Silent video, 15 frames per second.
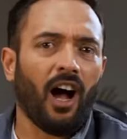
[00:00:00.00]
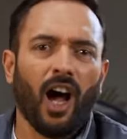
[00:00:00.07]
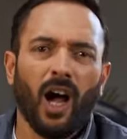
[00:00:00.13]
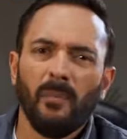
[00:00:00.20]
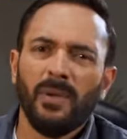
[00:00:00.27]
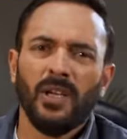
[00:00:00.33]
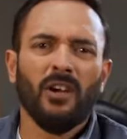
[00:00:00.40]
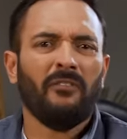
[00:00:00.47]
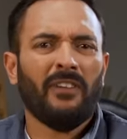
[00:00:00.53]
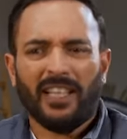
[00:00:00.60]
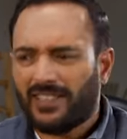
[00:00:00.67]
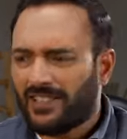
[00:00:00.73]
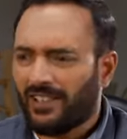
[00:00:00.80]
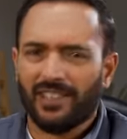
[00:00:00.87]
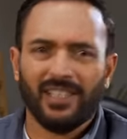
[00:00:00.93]
army of
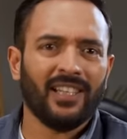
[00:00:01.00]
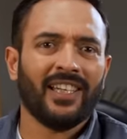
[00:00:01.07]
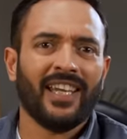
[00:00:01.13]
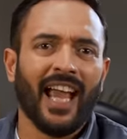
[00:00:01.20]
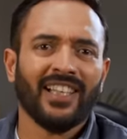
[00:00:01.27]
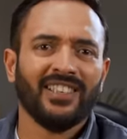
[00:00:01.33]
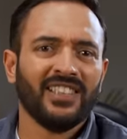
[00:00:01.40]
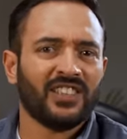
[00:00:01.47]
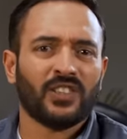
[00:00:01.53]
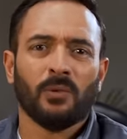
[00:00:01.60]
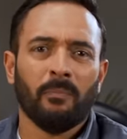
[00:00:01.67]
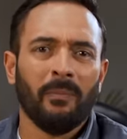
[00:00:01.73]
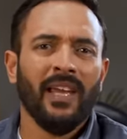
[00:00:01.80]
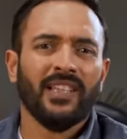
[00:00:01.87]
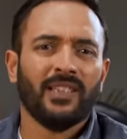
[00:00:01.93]
external gadgets to
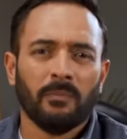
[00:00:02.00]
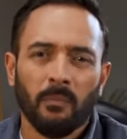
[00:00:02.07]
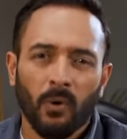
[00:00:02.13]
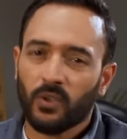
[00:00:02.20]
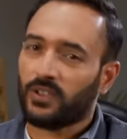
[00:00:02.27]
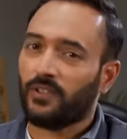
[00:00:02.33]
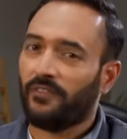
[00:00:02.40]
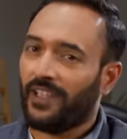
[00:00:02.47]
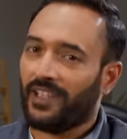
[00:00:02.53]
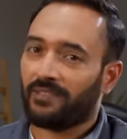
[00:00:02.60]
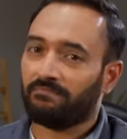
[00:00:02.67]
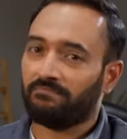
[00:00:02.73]
make the most of it.